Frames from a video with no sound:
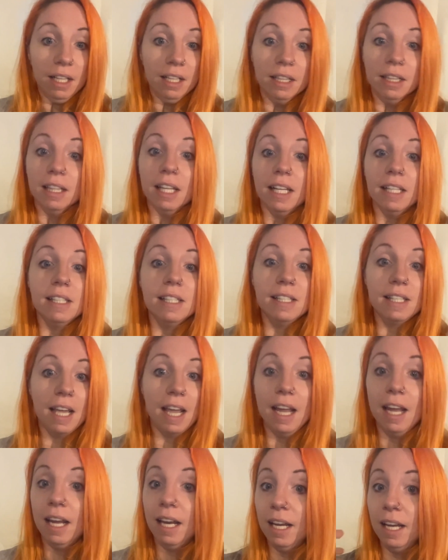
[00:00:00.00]
Let's
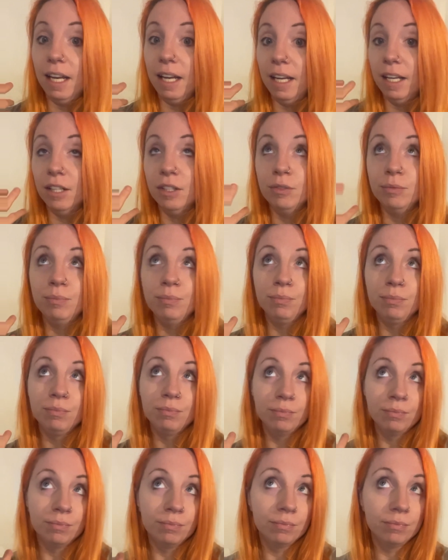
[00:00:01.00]
say
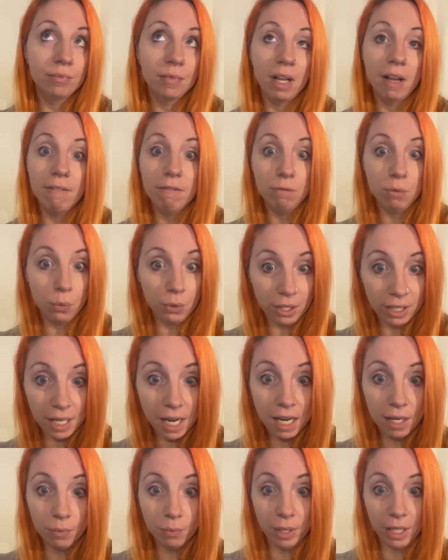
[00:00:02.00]

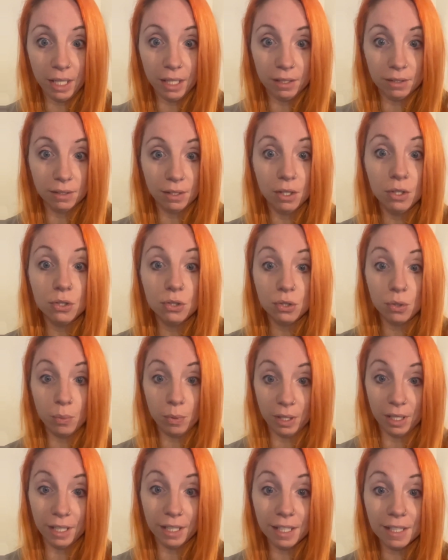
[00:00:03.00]
48 weeks. So
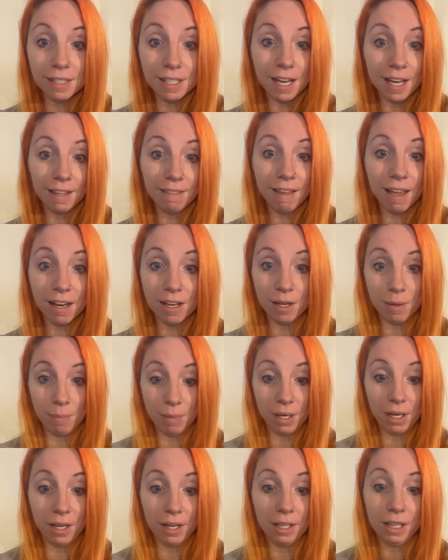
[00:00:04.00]
we're gonna take that
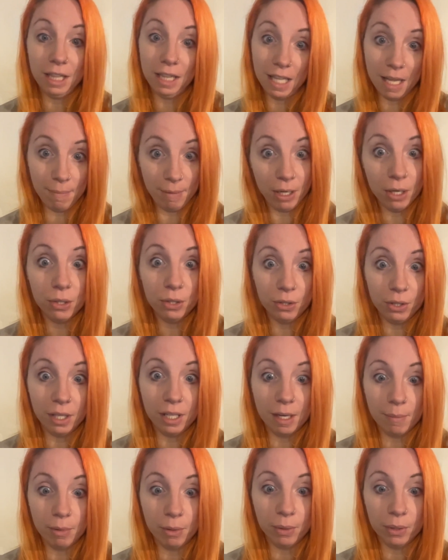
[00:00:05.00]
number. Let me go do the
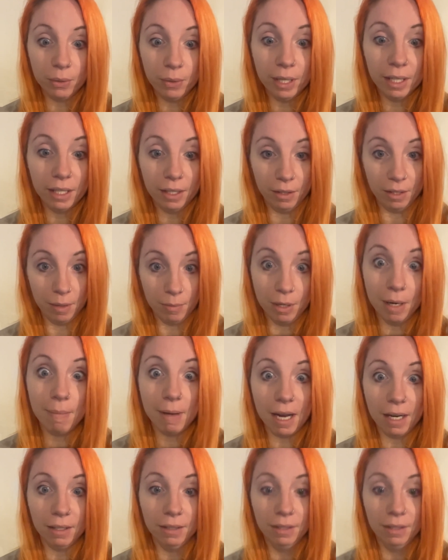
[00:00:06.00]
number real quick and I'll come right back.